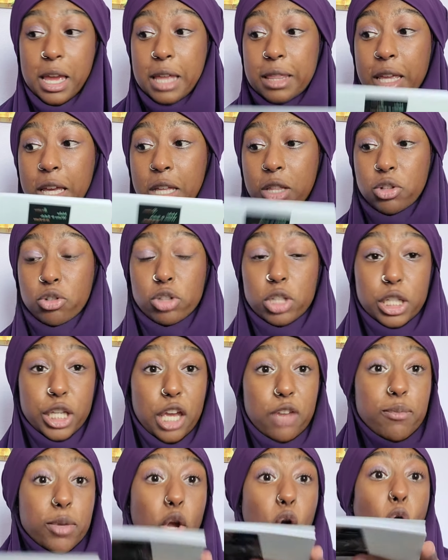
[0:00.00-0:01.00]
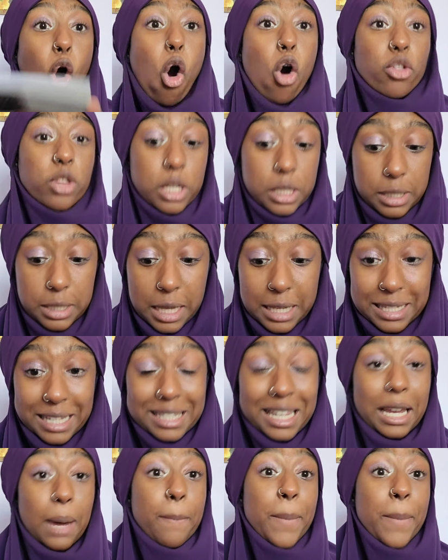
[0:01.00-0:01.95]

They literally gave me all these things as, like,